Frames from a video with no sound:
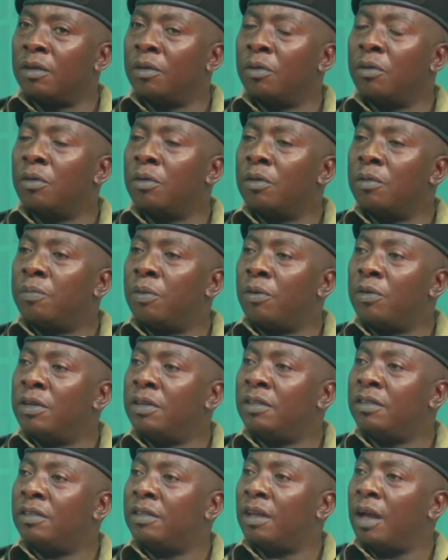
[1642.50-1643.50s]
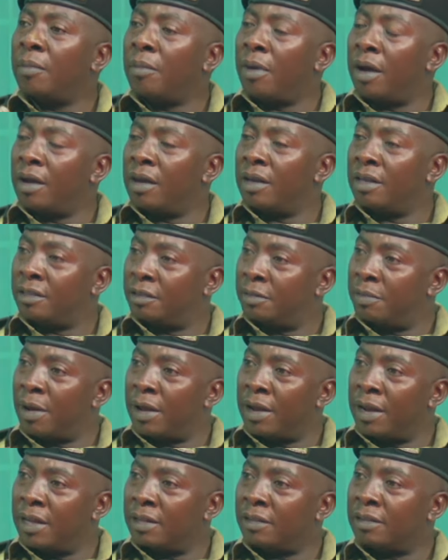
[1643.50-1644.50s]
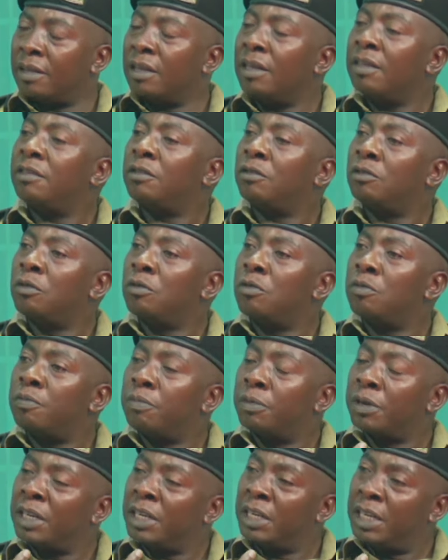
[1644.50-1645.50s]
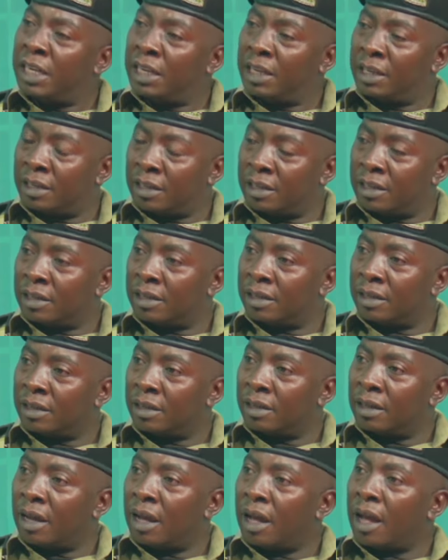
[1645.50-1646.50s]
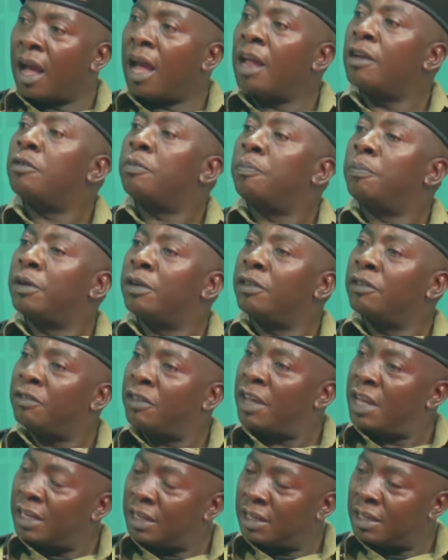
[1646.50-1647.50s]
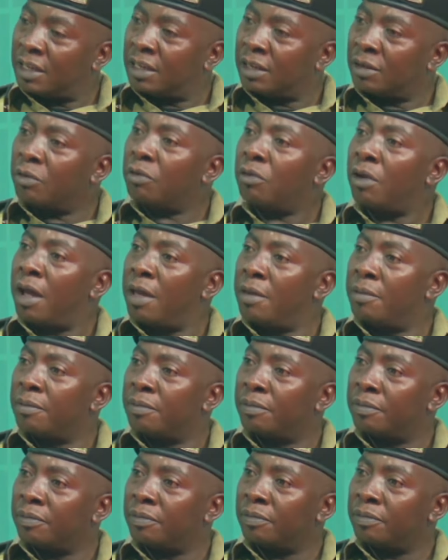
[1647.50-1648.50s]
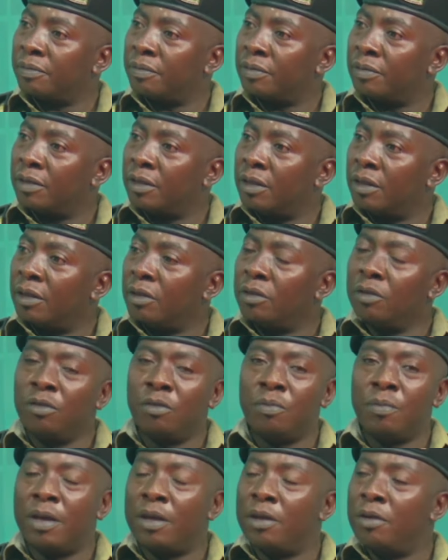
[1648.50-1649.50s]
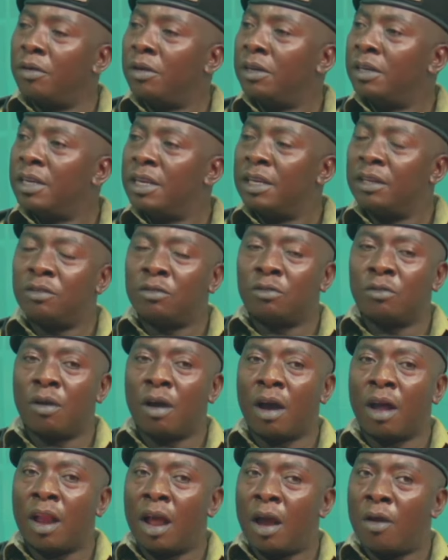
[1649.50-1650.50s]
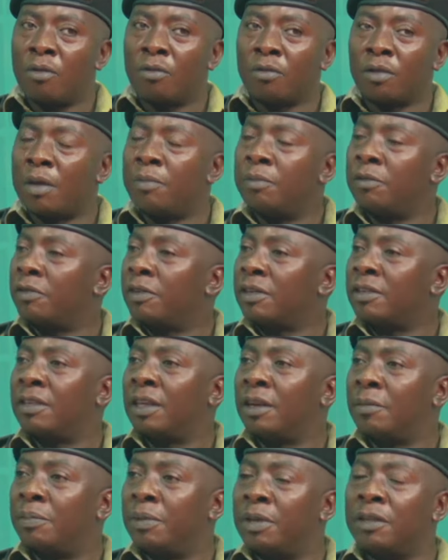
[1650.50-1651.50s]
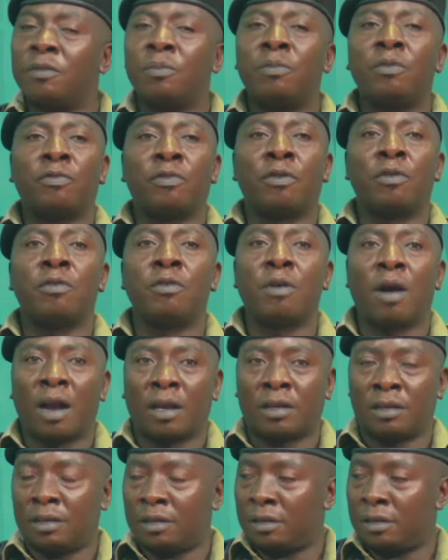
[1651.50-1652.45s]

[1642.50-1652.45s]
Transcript: police, among its mandates, is to predict and to prevent crime. You may not need to allow crime to first take place before you act.